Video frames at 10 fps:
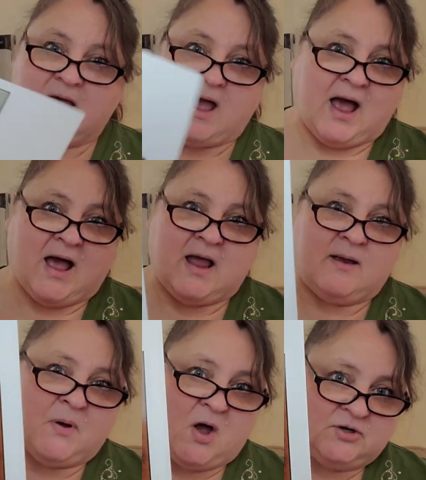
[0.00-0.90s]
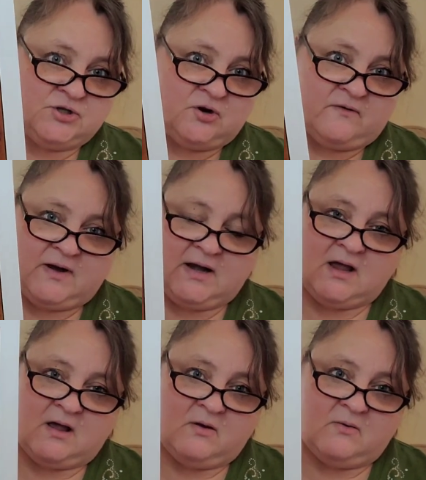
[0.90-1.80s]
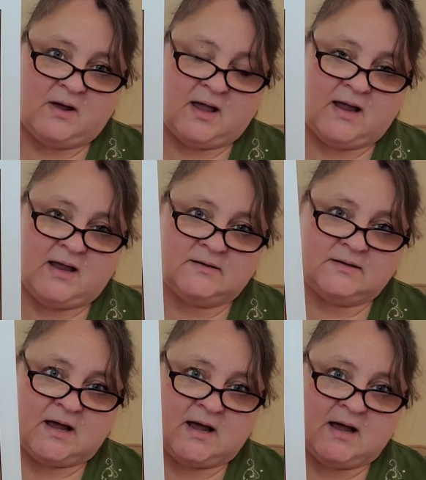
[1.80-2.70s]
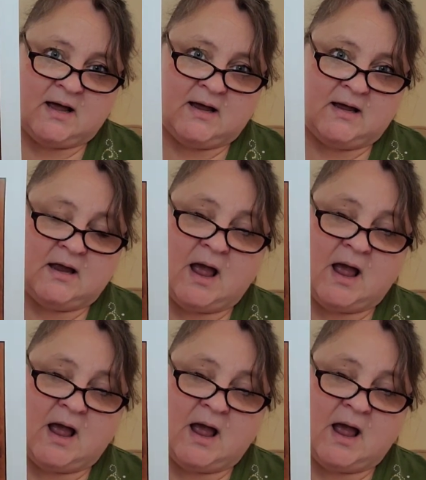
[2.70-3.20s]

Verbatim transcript: I paused her video and I,